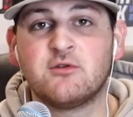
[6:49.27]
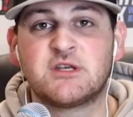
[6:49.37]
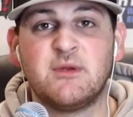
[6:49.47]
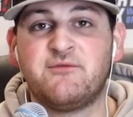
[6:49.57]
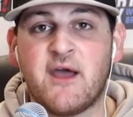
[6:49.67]
to
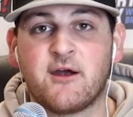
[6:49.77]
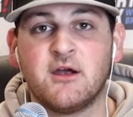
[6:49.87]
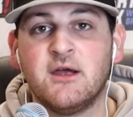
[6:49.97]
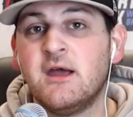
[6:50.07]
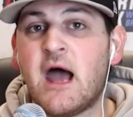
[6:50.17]
be fair.
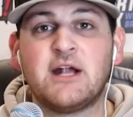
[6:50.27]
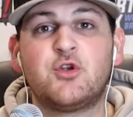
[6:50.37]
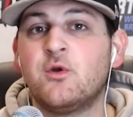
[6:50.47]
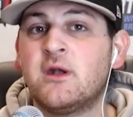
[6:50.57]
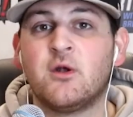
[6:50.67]
I
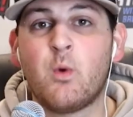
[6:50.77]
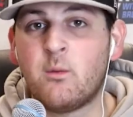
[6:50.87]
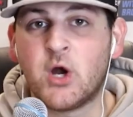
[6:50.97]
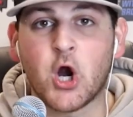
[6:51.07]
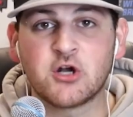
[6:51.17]
tuned into one
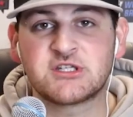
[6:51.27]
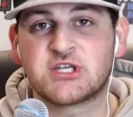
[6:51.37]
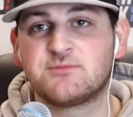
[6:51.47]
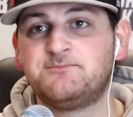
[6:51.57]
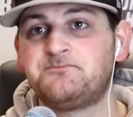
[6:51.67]
with Hurts.